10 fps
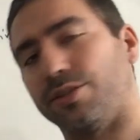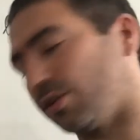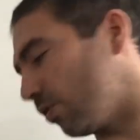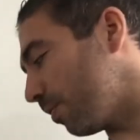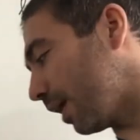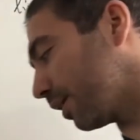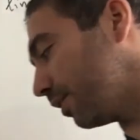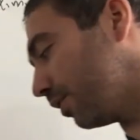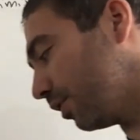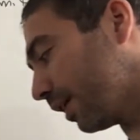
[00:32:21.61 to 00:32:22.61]
You can go back
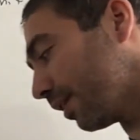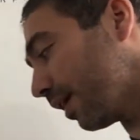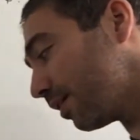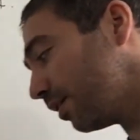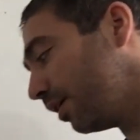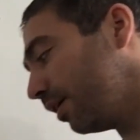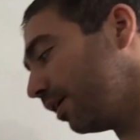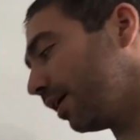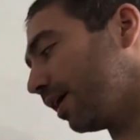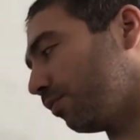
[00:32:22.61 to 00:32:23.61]
and look at that,
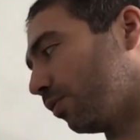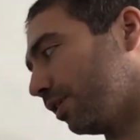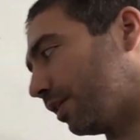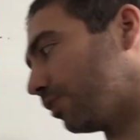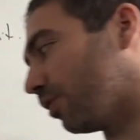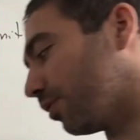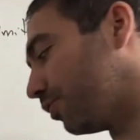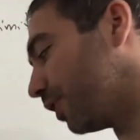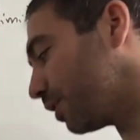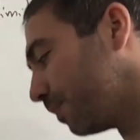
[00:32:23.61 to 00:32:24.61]
and where it tells you all the
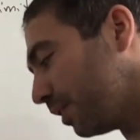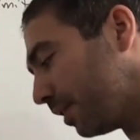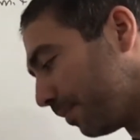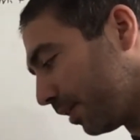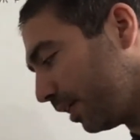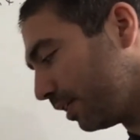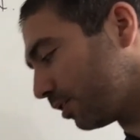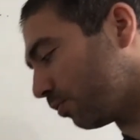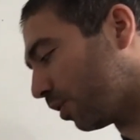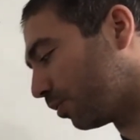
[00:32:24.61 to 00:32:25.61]
tricks. But typically, it's
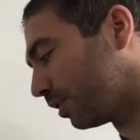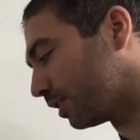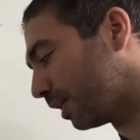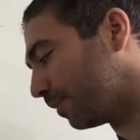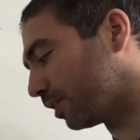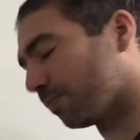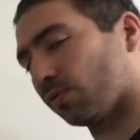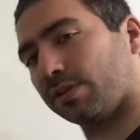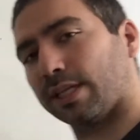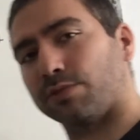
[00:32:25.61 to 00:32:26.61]
the one with the same
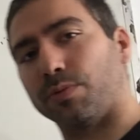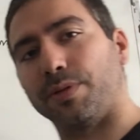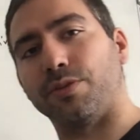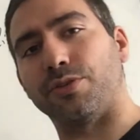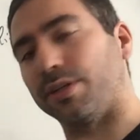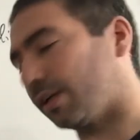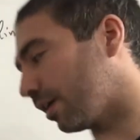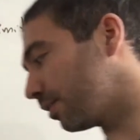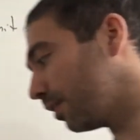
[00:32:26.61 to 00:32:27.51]
exponent. That's what we usually get.